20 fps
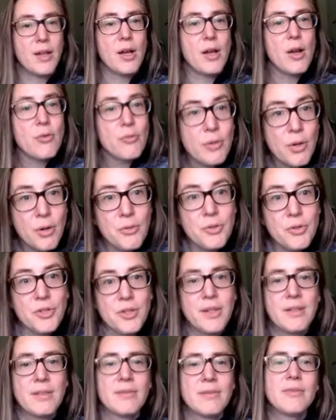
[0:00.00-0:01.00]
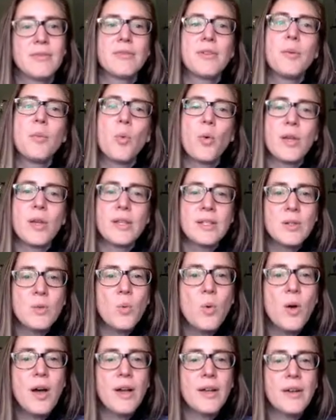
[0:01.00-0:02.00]
erosion from wind and
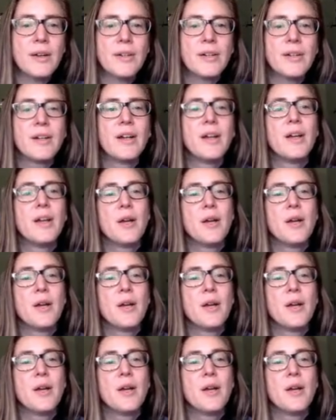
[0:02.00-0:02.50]
water.